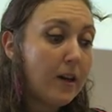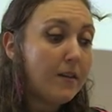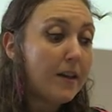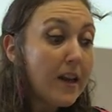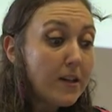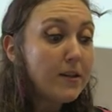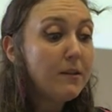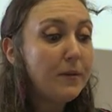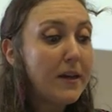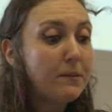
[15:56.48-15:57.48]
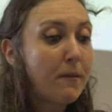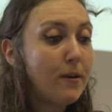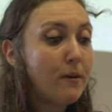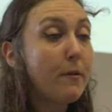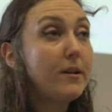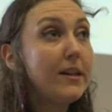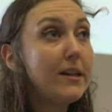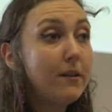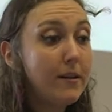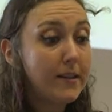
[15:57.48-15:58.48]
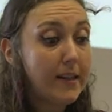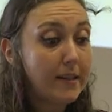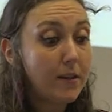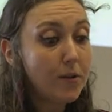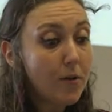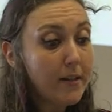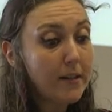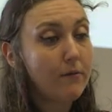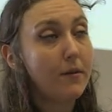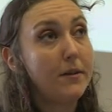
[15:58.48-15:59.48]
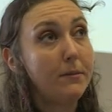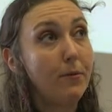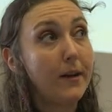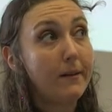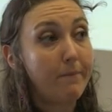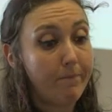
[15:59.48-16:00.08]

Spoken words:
The connection to Blake's minute particulars is instructive on this point.